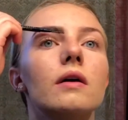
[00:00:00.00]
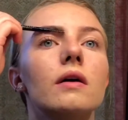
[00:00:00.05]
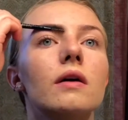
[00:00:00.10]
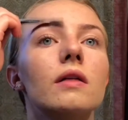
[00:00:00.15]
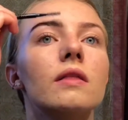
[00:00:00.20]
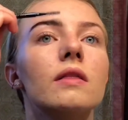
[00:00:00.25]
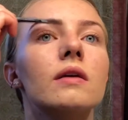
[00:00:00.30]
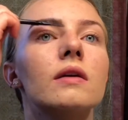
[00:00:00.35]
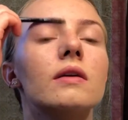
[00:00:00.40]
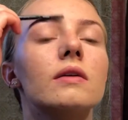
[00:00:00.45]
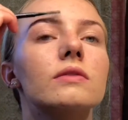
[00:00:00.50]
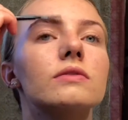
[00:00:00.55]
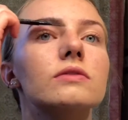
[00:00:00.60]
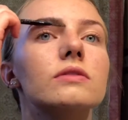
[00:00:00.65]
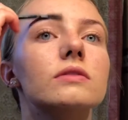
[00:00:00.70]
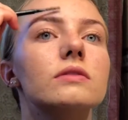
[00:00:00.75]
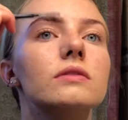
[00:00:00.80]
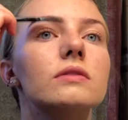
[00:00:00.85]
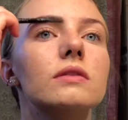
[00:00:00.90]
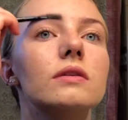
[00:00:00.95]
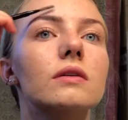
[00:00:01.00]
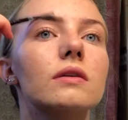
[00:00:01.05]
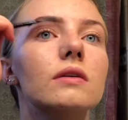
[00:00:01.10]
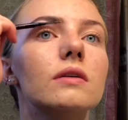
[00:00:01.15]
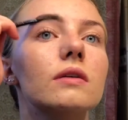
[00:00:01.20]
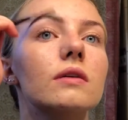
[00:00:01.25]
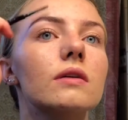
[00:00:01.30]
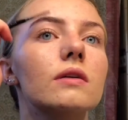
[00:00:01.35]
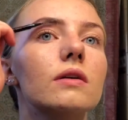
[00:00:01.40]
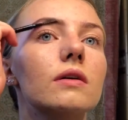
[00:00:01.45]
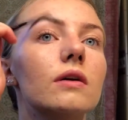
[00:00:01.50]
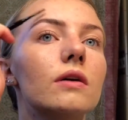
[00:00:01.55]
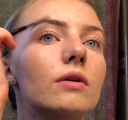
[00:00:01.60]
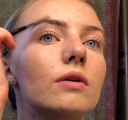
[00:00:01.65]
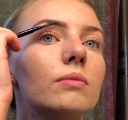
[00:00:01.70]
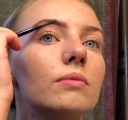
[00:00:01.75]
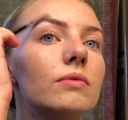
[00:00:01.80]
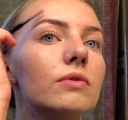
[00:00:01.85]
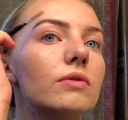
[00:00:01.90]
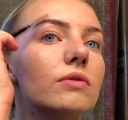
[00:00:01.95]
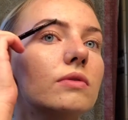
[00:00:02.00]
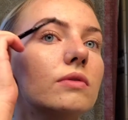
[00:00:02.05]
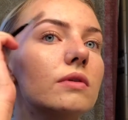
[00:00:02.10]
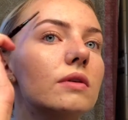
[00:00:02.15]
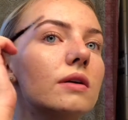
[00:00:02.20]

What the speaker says: And then I'll just comb through it